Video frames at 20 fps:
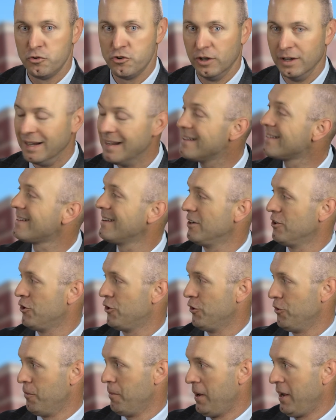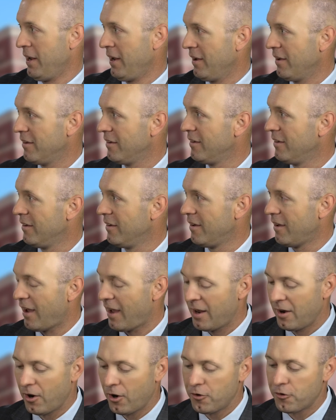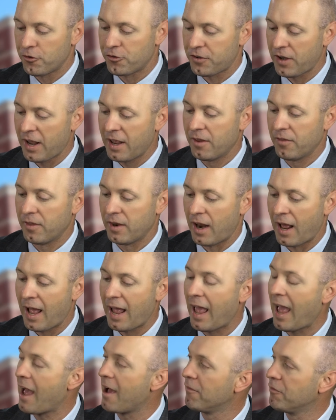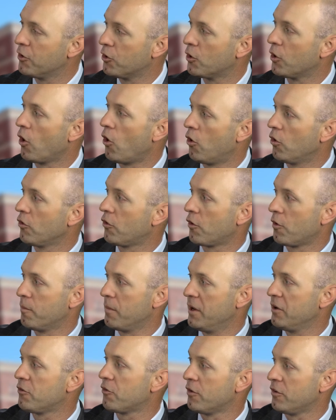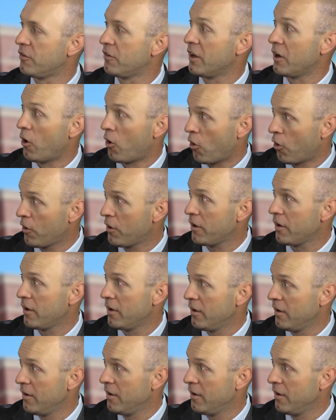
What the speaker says: Listen to me and understand that I have your long-term interests at heart.